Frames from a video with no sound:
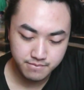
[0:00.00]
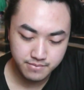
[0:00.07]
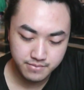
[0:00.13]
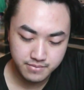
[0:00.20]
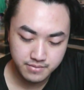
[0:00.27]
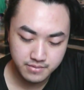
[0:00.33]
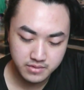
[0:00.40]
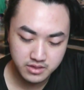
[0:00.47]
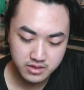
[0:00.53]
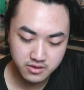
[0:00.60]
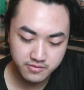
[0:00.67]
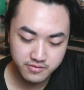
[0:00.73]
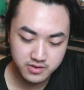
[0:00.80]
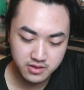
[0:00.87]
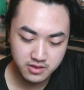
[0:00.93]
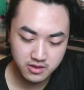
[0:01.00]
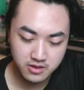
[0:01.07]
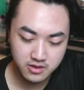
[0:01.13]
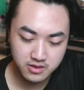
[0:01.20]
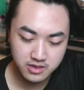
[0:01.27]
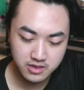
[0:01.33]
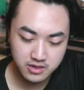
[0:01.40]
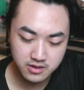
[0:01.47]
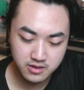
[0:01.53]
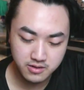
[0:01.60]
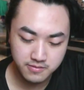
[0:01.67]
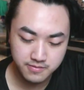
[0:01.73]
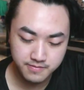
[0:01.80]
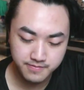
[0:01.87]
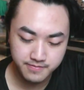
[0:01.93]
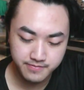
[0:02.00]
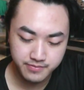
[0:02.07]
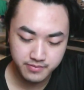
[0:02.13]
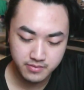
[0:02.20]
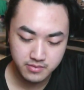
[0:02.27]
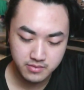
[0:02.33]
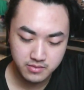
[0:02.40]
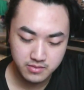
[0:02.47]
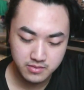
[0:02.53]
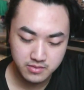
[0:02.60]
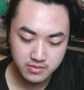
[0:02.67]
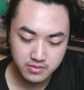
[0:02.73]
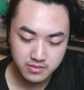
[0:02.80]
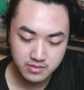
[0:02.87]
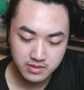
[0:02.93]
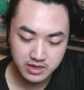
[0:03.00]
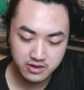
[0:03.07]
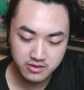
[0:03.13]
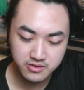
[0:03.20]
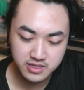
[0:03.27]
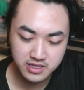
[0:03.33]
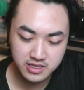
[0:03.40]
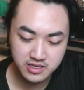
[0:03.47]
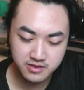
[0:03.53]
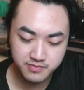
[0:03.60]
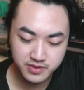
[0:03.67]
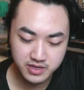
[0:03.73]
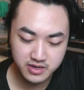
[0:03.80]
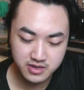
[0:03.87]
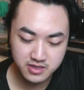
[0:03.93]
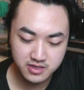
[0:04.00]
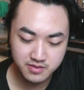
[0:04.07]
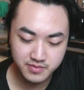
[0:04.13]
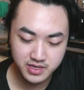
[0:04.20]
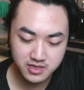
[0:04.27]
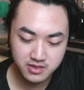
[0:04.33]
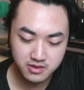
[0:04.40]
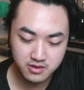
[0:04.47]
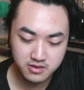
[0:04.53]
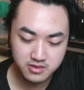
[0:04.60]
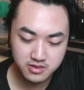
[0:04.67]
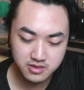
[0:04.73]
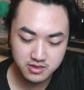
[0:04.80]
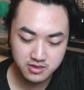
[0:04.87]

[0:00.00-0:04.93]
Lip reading: Let's go for the lock here. I don't think he's playing this the best, honestly.